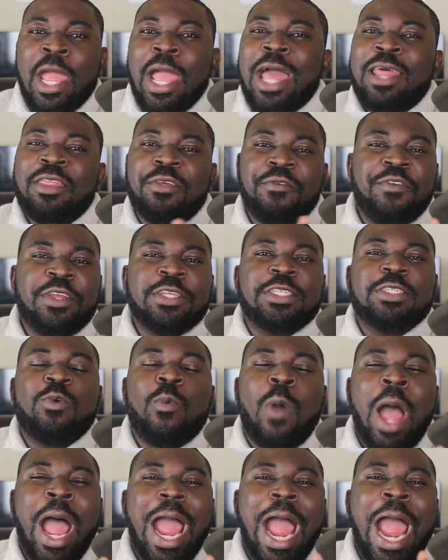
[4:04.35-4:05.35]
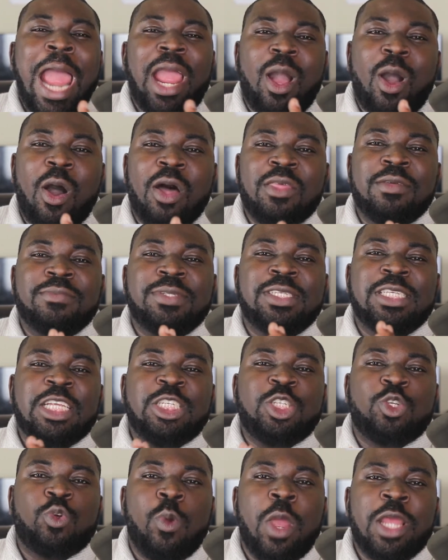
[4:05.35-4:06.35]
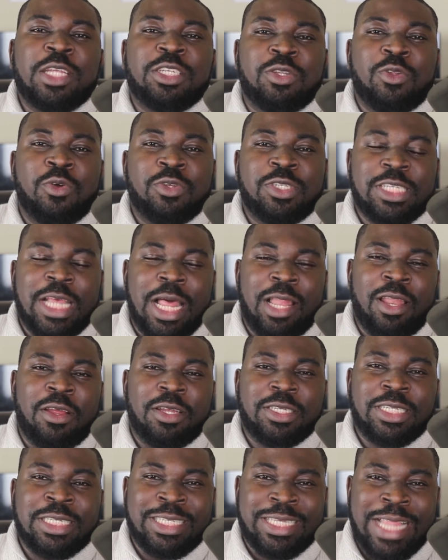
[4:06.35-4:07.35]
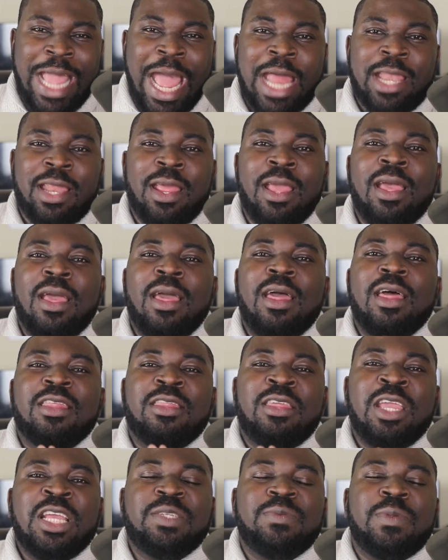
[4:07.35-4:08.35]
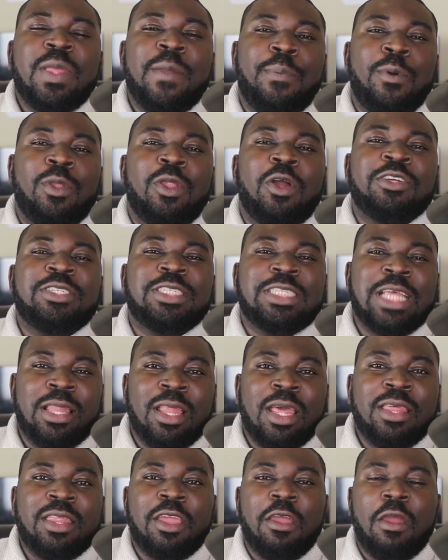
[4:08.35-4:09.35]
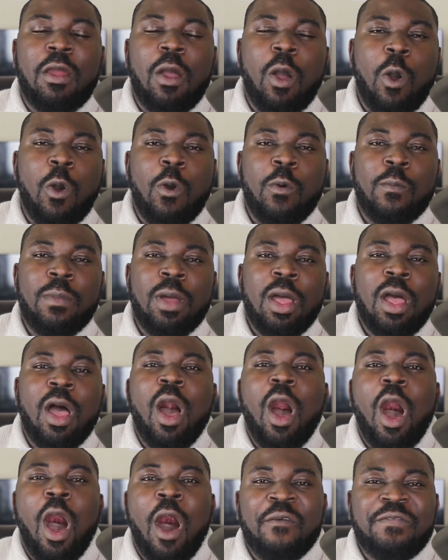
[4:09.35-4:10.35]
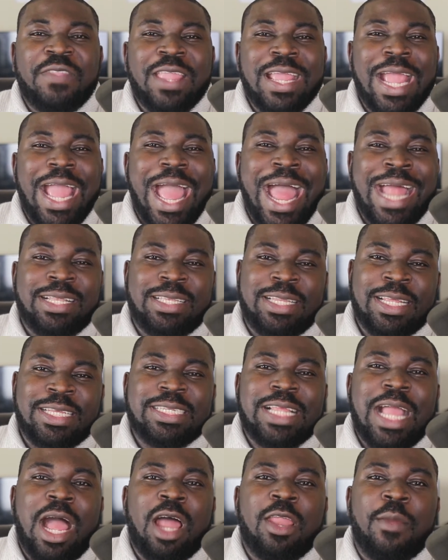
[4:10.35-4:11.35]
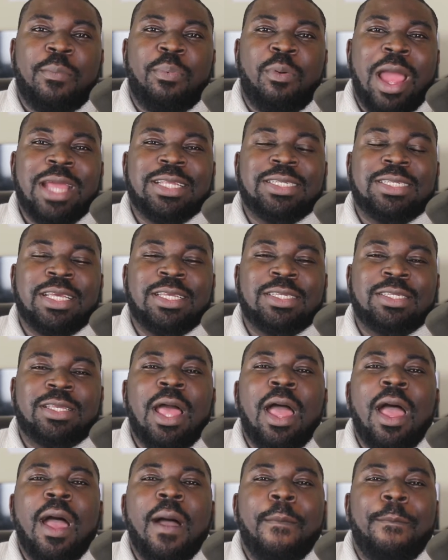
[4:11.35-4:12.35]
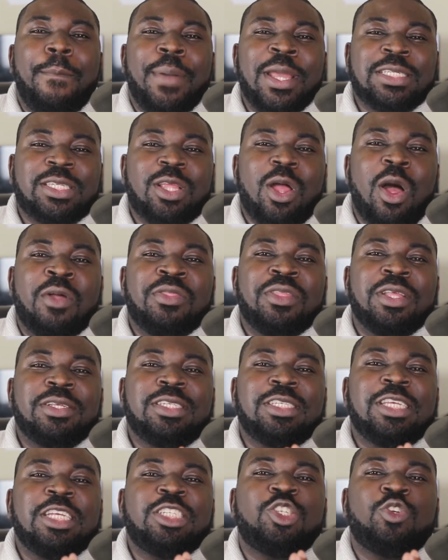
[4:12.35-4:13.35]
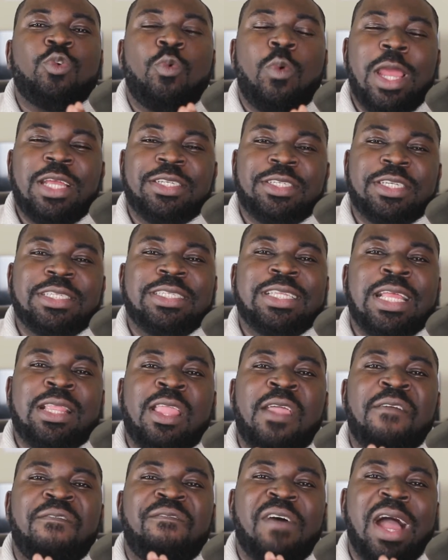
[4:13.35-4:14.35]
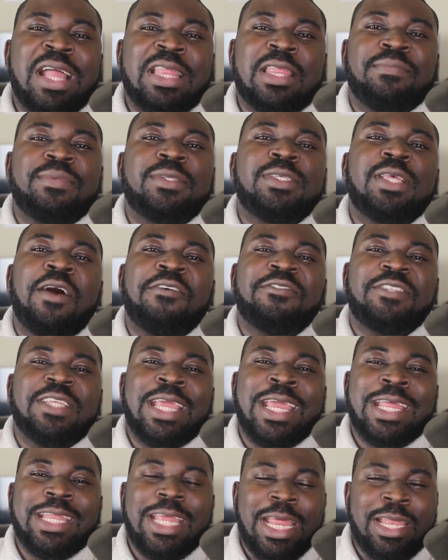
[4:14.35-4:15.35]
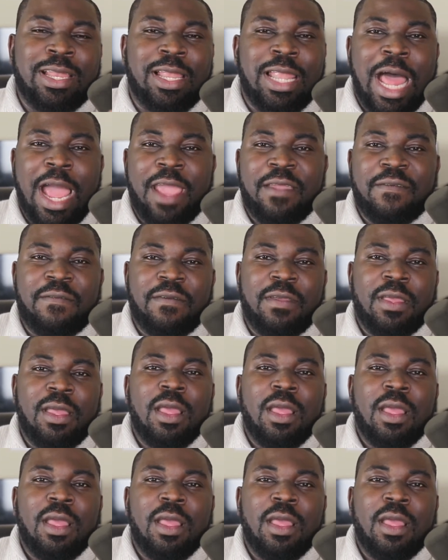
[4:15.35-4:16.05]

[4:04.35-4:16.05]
And the reason why I call them situational sellers is that these people are selling their home, often at discounted prices, based on the situations that they find themselves in life.